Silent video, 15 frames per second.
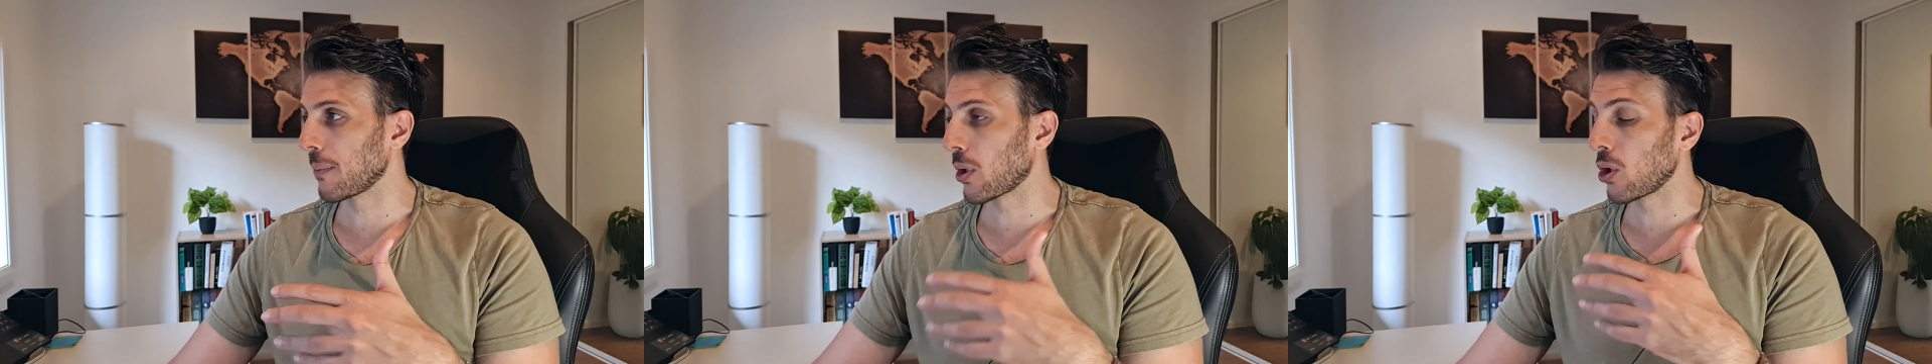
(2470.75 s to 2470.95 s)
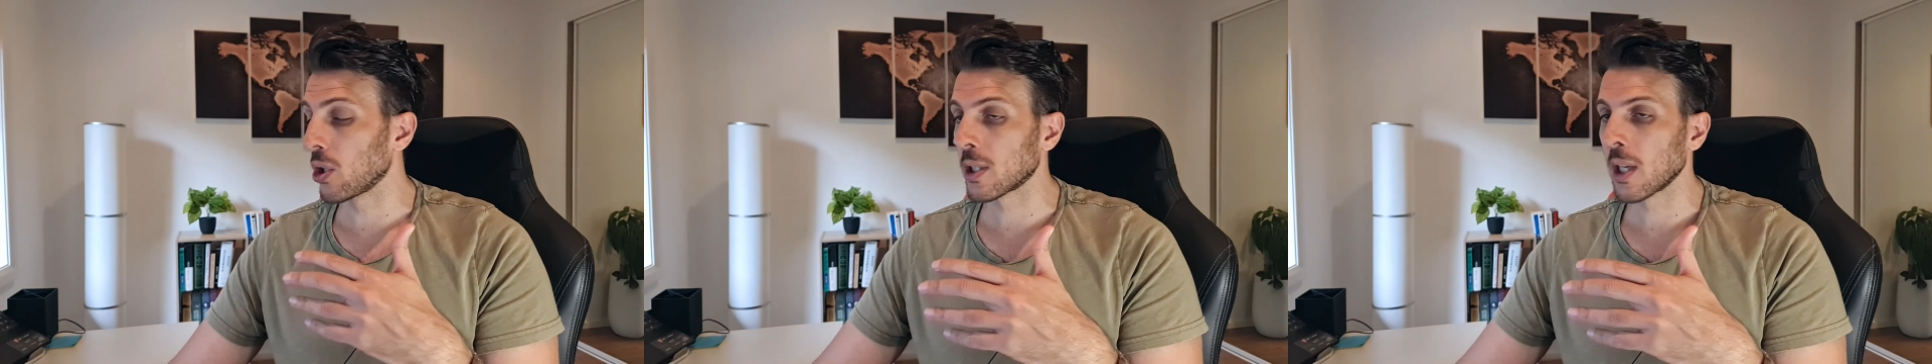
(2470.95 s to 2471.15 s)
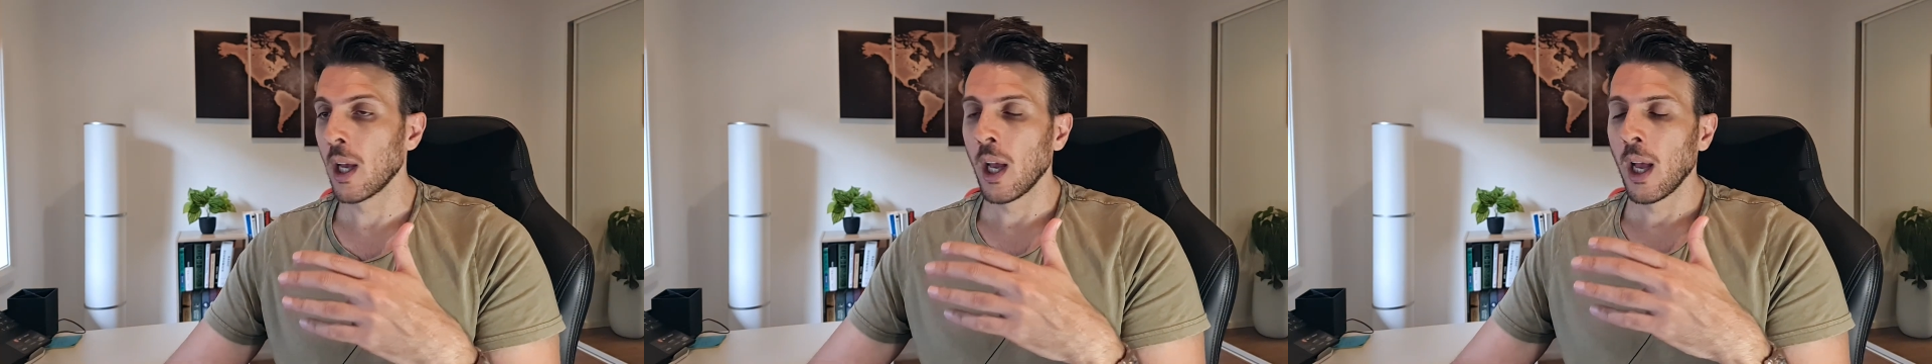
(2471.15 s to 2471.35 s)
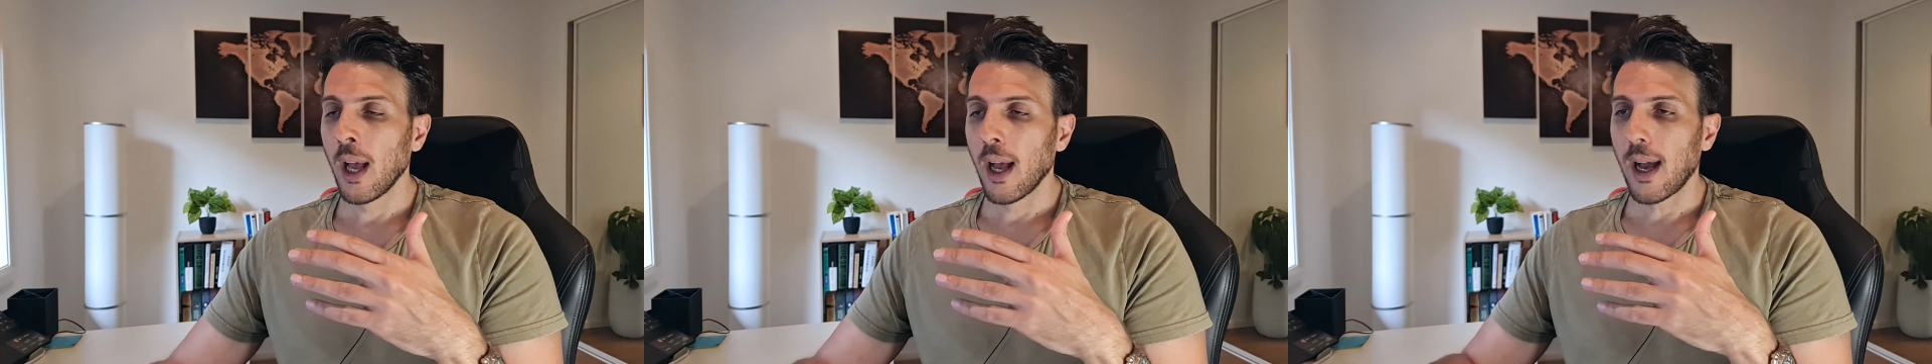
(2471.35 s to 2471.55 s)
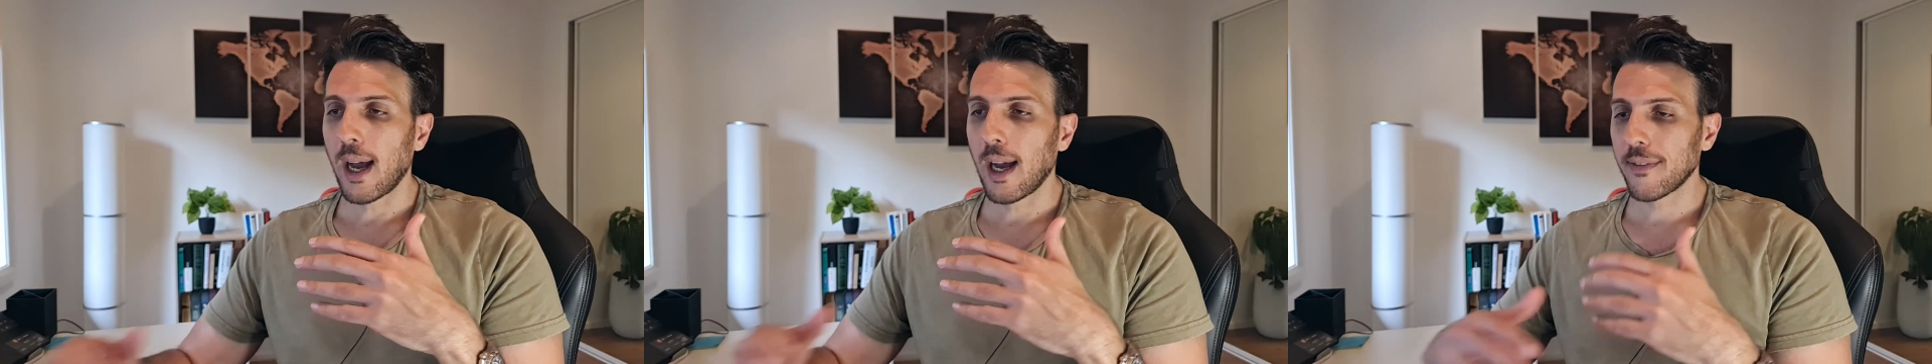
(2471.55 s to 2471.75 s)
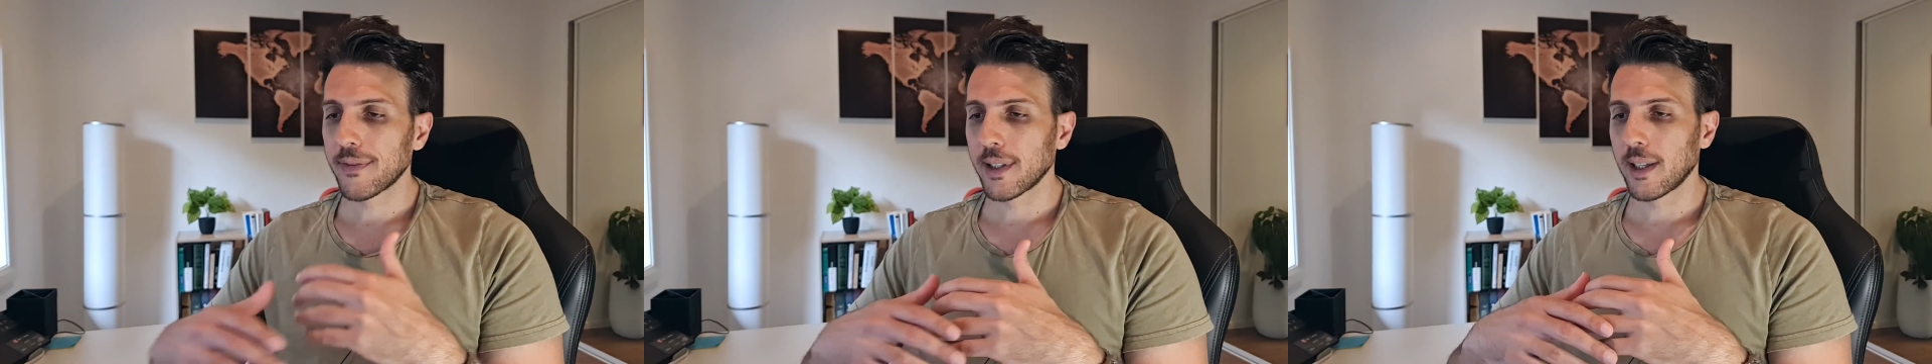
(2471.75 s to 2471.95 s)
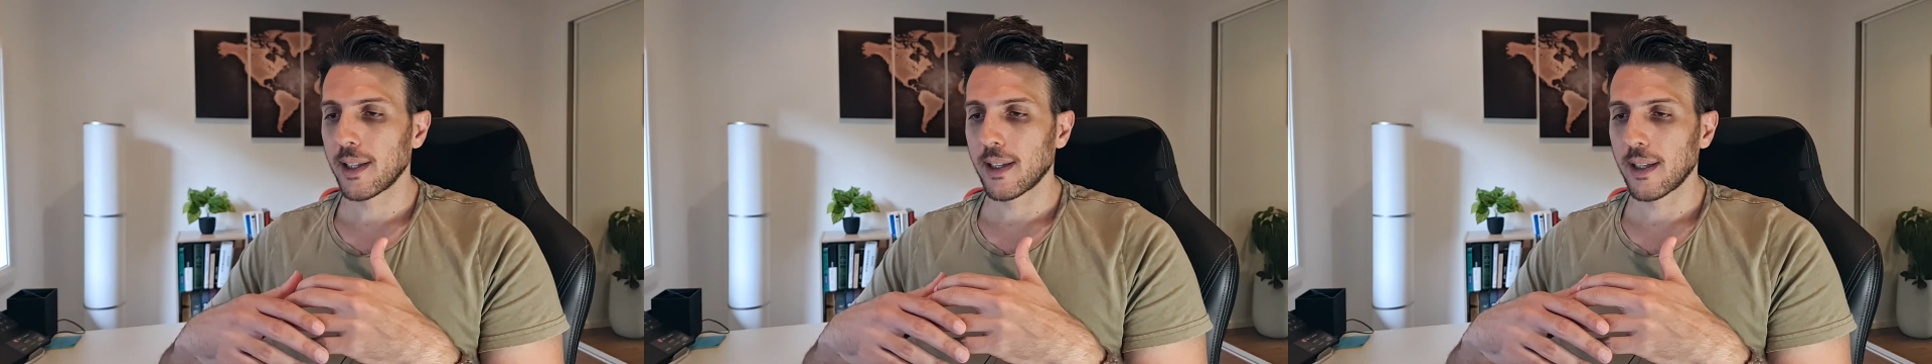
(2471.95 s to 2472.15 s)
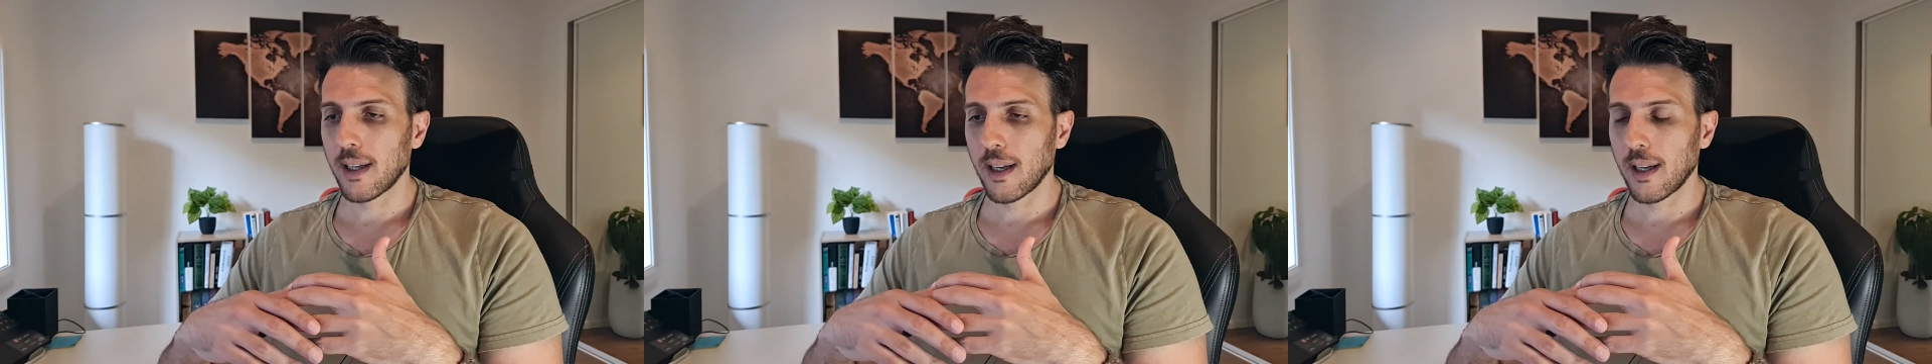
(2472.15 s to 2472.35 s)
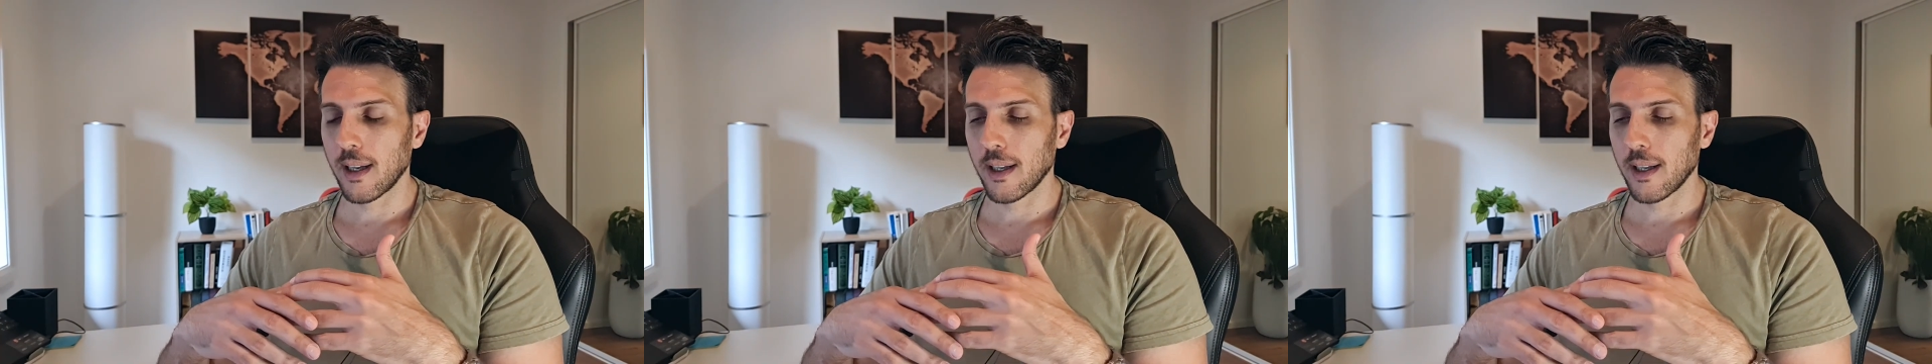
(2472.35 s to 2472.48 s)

because after,